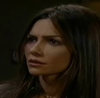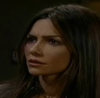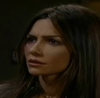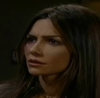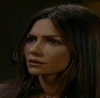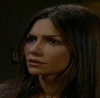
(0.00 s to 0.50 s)

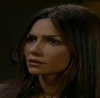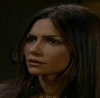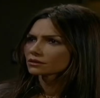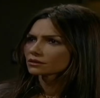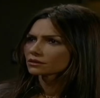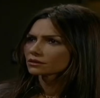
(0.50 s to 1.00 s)

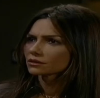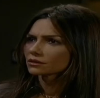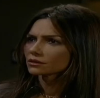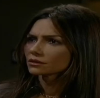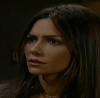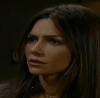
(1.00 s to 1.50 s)

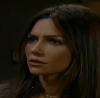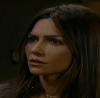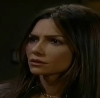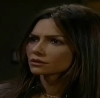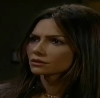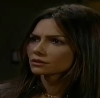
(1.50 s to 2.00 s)

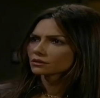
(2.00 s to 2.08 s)
Nobody speaks.